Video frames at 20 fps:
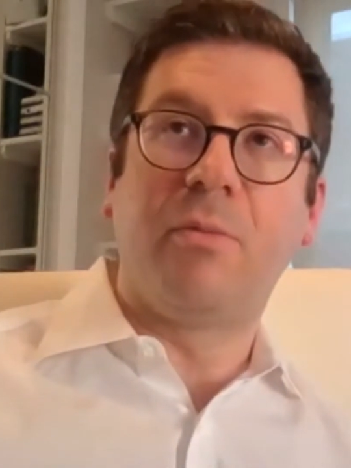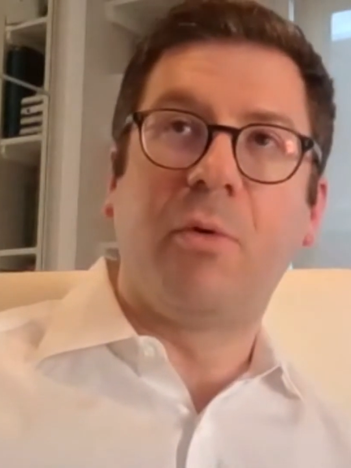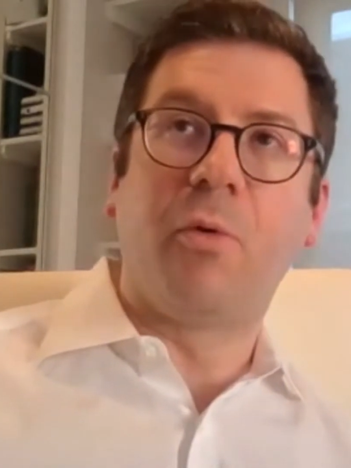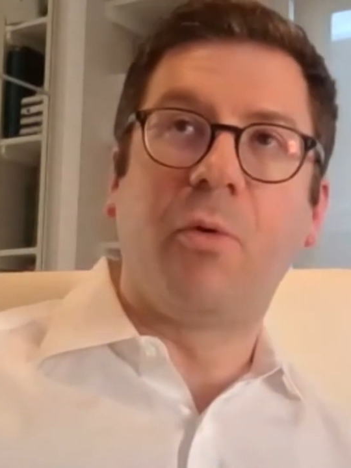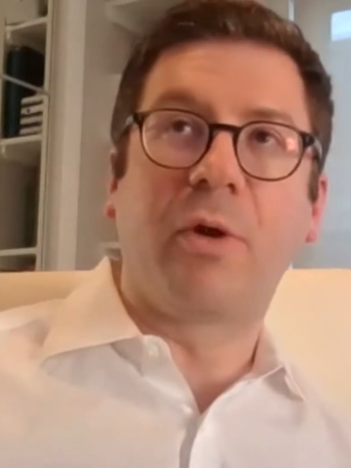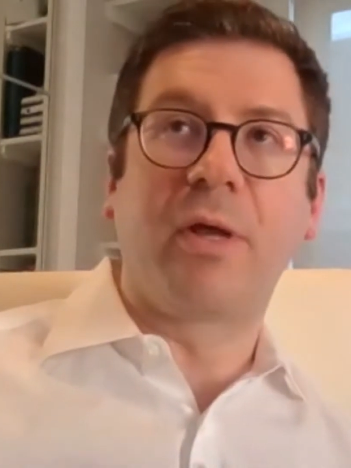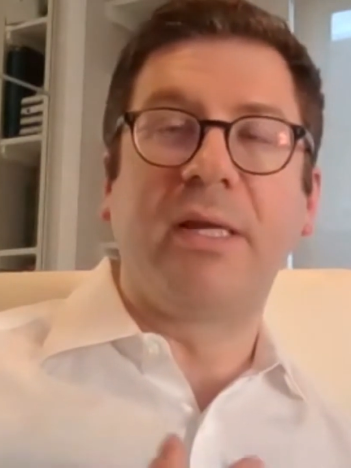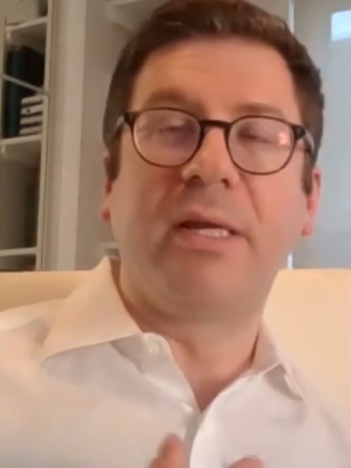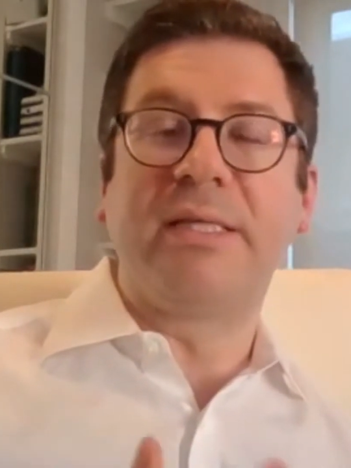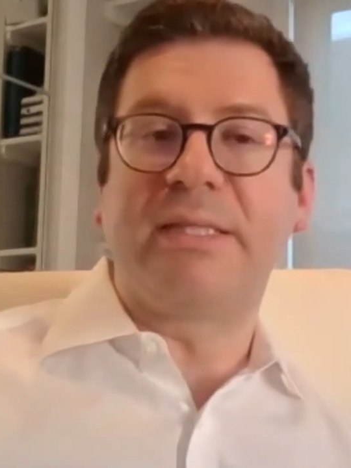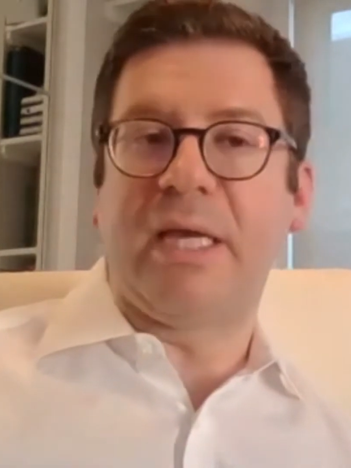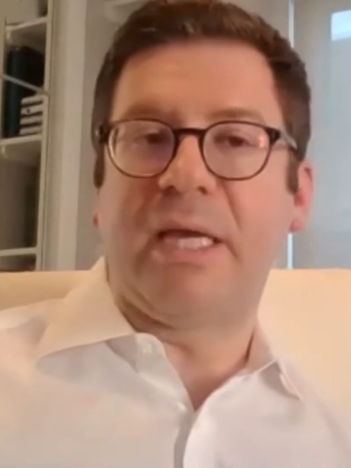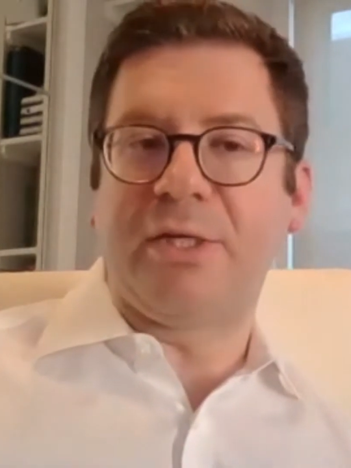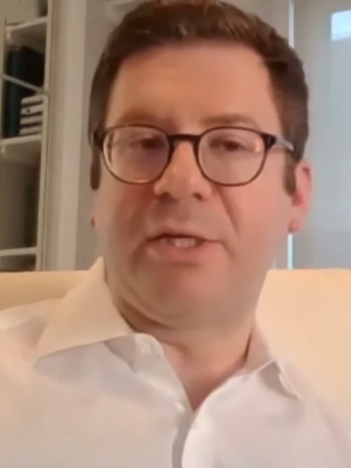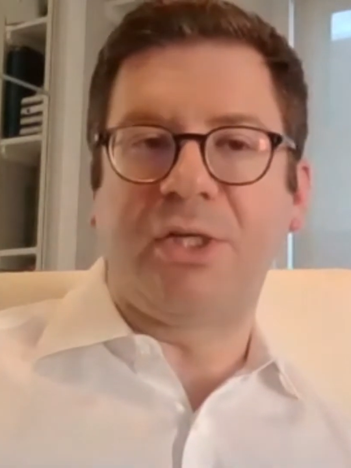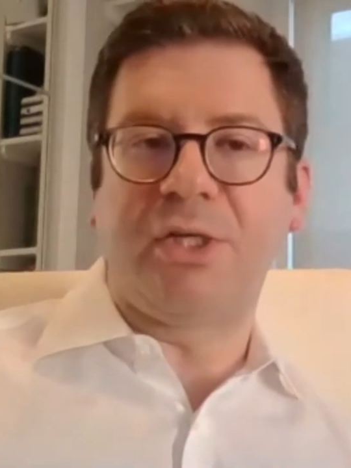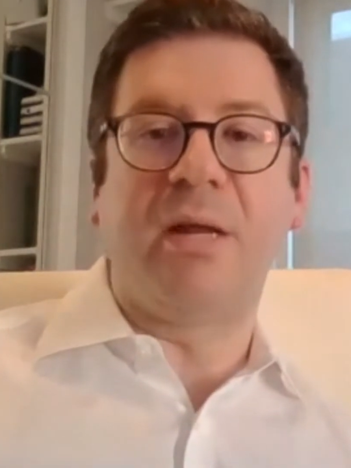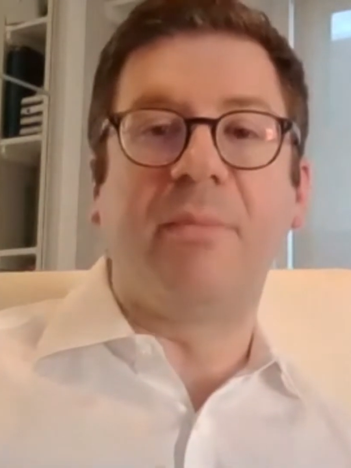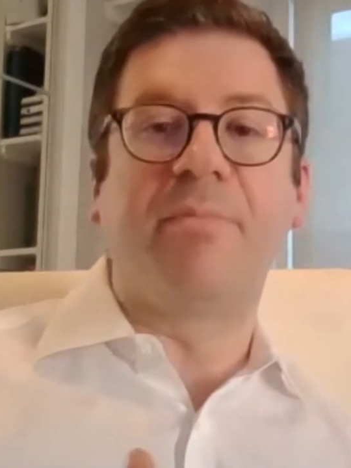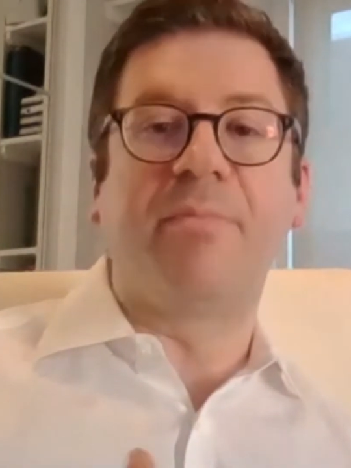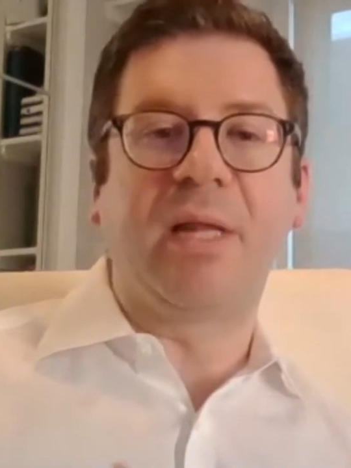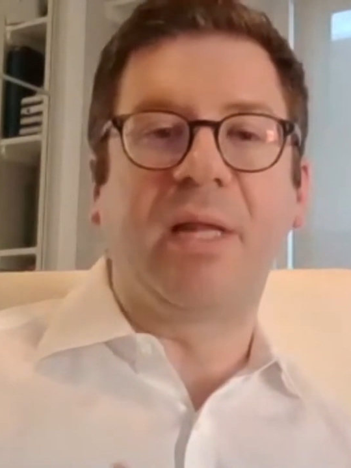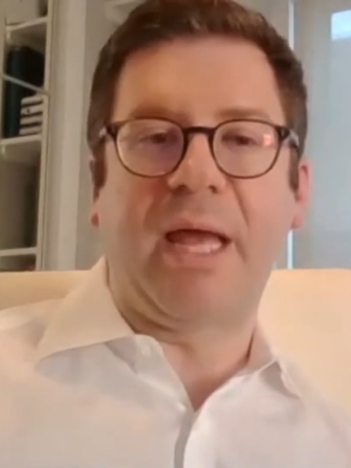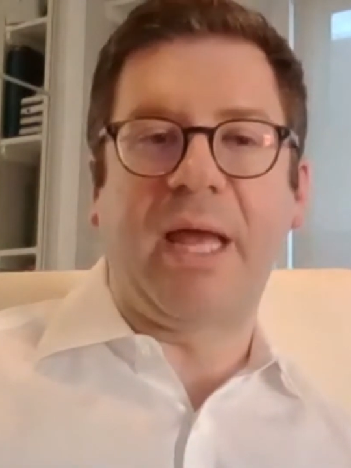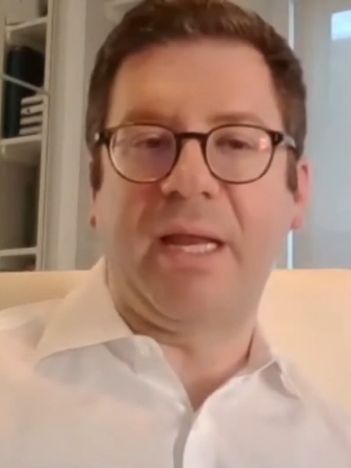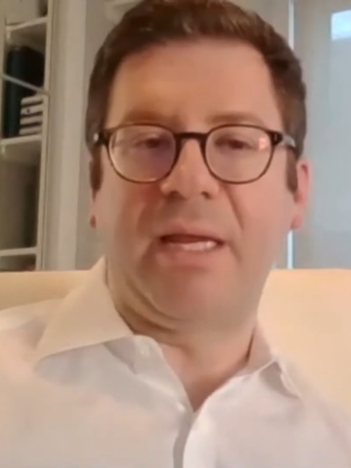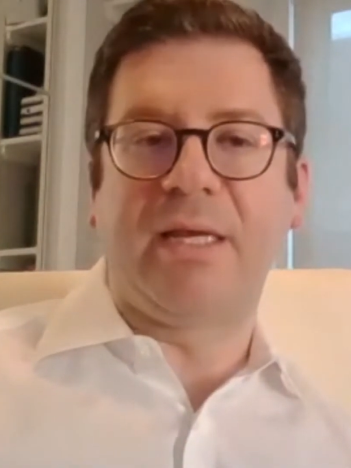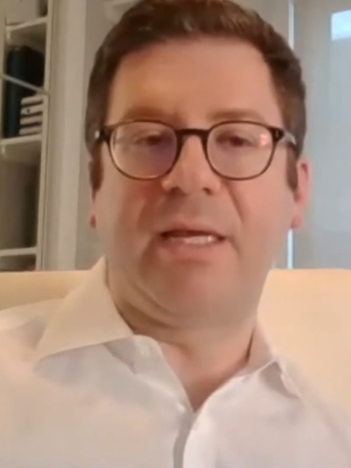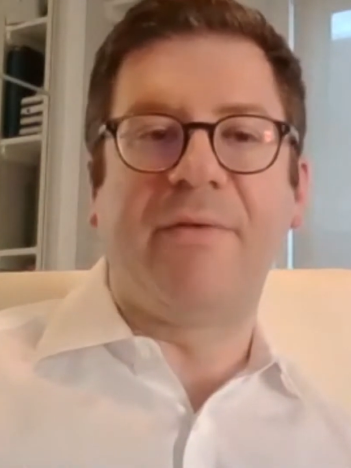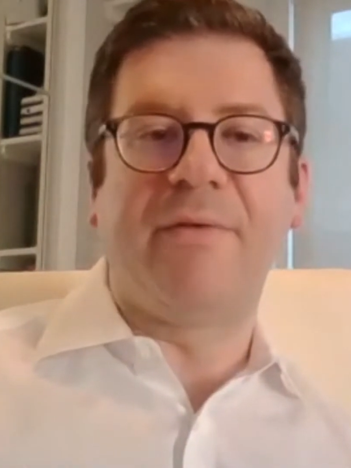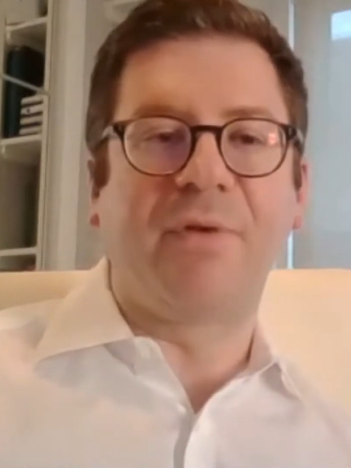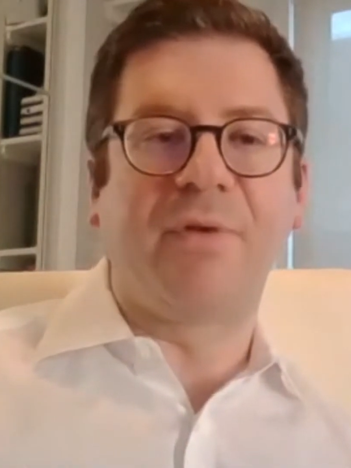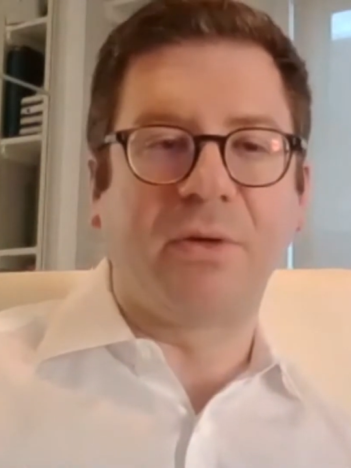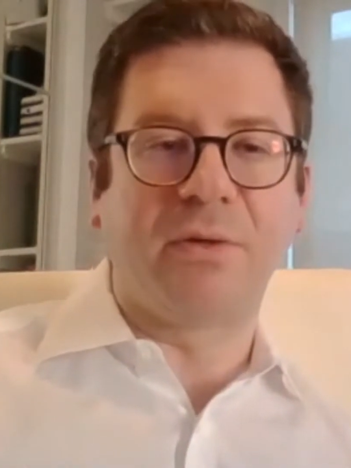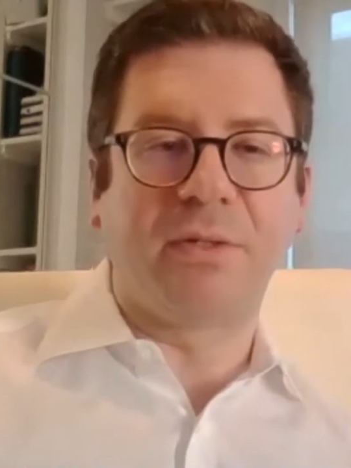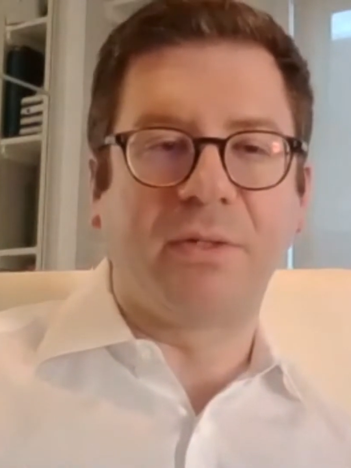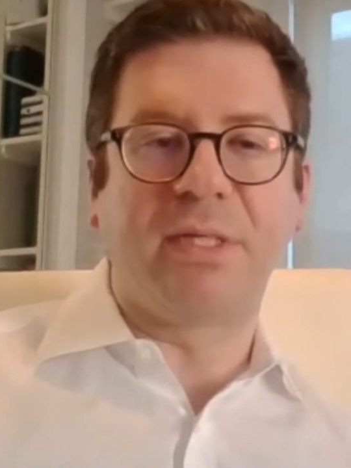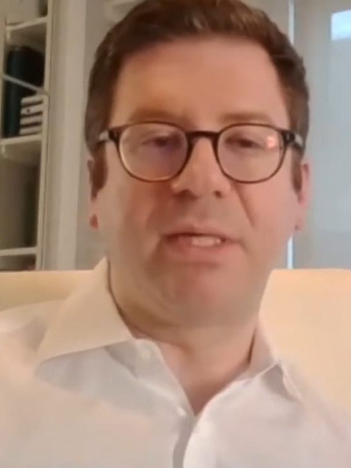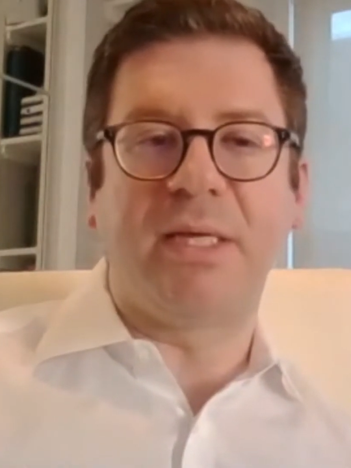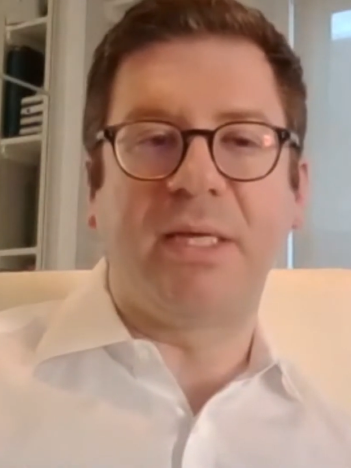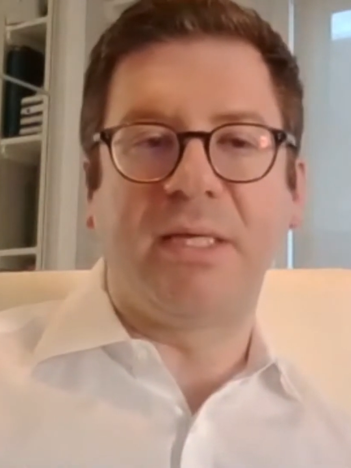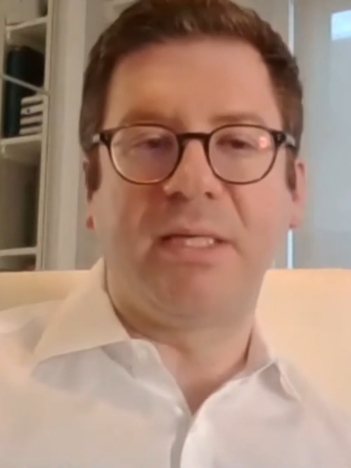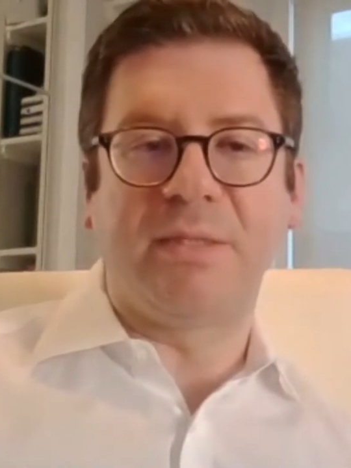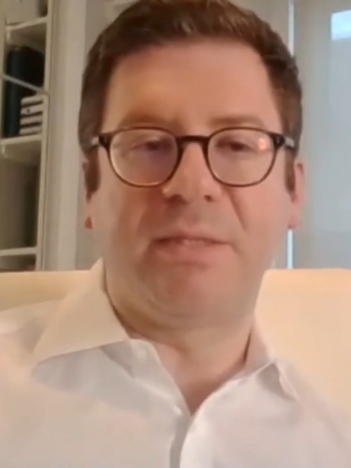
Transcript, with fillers: organization and planning difficulties